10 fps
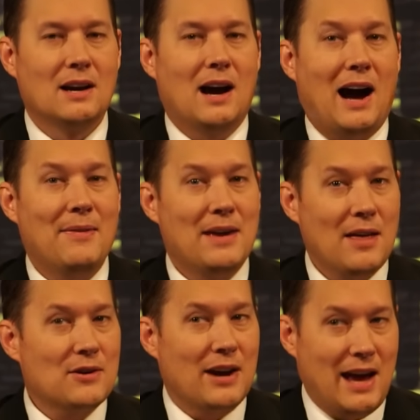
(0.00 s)
On the
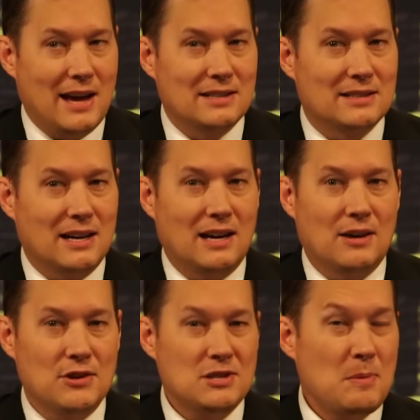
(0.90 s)
other hand,
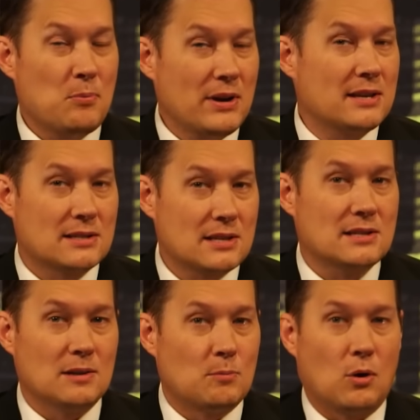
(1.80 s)
this has been pretty
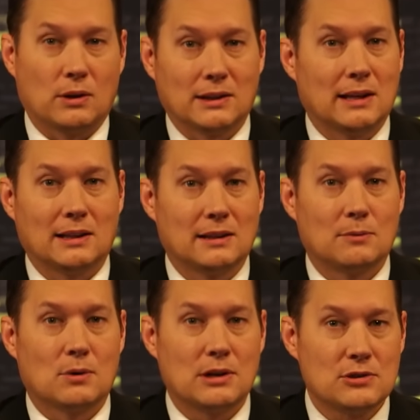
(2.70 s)
consistent in polling lately,
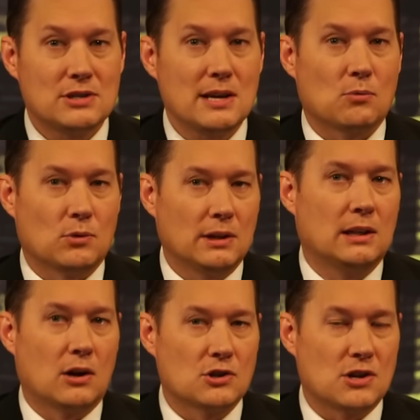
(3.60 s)
where you're seeing really
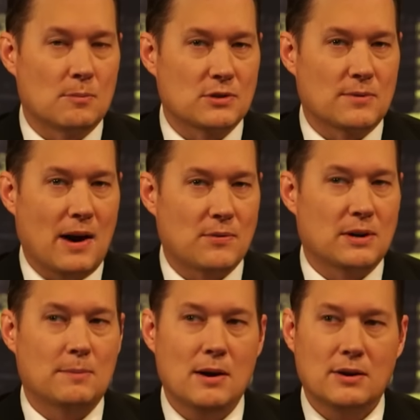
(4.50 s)
large numbers of
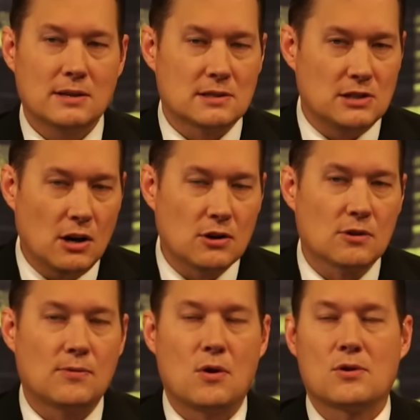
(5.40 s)
African-Americans,
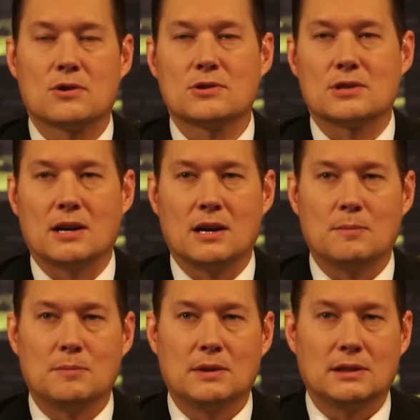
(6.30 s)
younger voters,
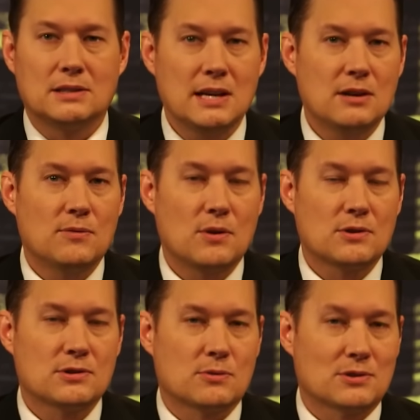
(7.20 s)
Latino
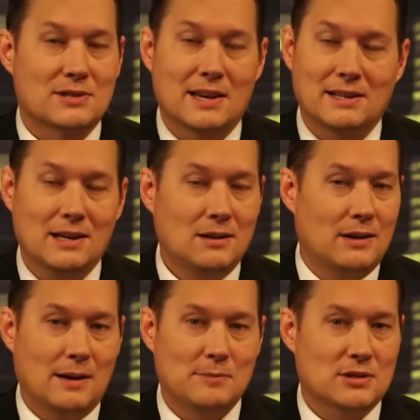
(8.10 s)
voters who are saying, no,
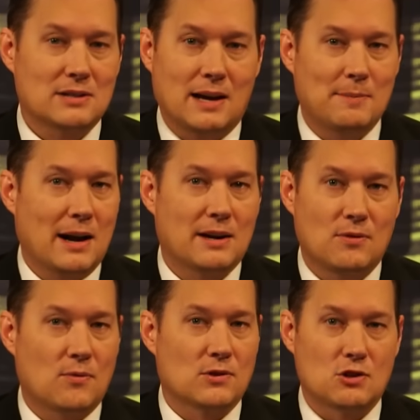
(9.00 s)
I'm not going to
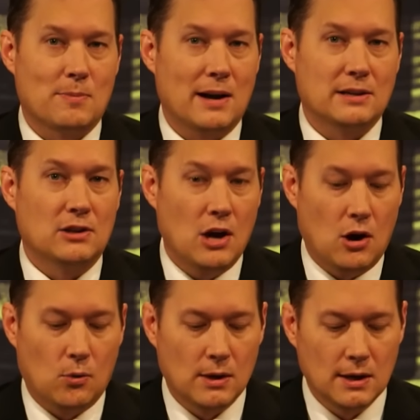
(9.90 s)
vote for Joe Biden.
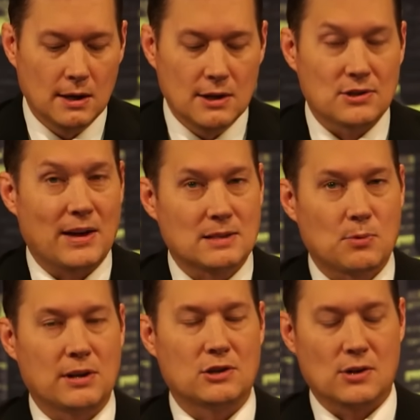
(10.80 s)
No. So that's
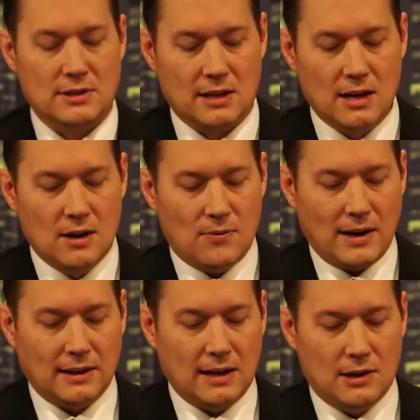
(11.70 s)
pretty interesting.
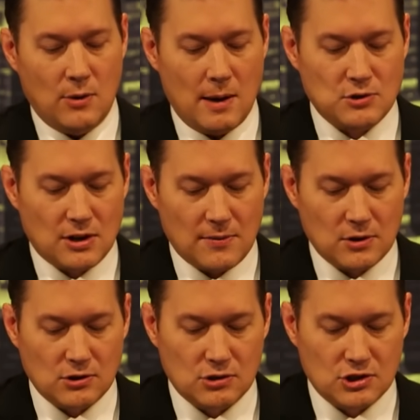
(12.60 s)
Finally, New Hampshire
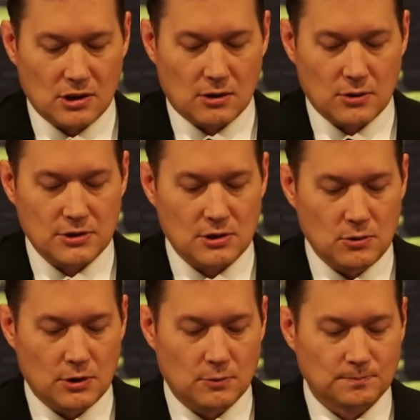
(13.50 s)
Governor Chris
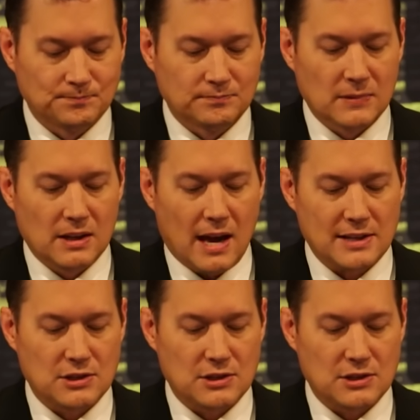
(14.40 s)
Sununu has